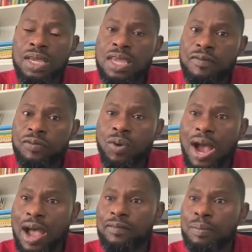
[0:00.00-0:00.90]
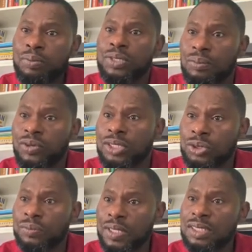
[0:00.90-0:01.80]
if you have a putable
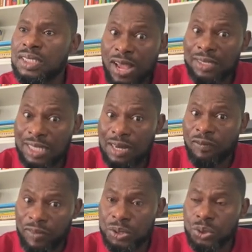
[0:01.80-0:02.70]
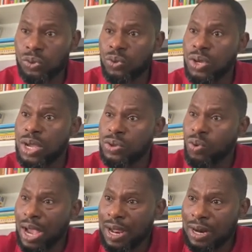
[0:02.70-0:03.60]
instrument, as an investor, you
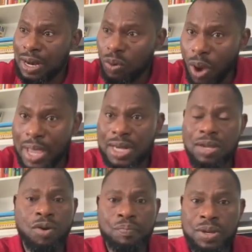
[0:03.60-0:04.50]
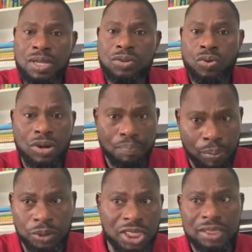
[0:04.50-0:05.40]
can require the company to
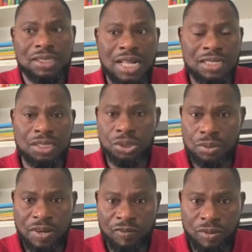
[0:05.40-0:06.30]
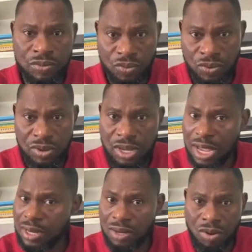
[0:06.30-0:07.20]
repurchase that instrument from you,
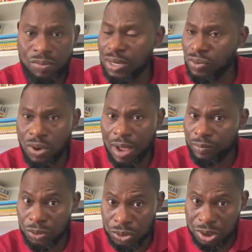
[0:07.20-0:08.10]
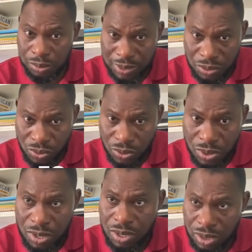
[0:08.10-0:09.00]
and the company will have no choice but to
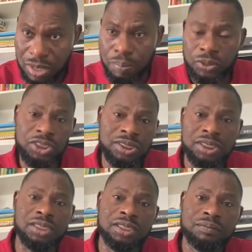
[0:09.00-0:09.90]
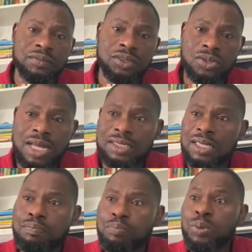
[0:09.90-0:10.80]
repurchase it. So that's
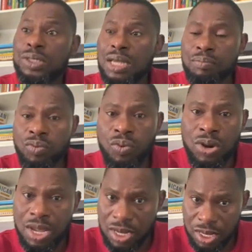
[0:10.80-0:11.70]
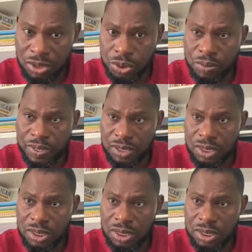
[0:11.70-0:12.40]
a putable instrument.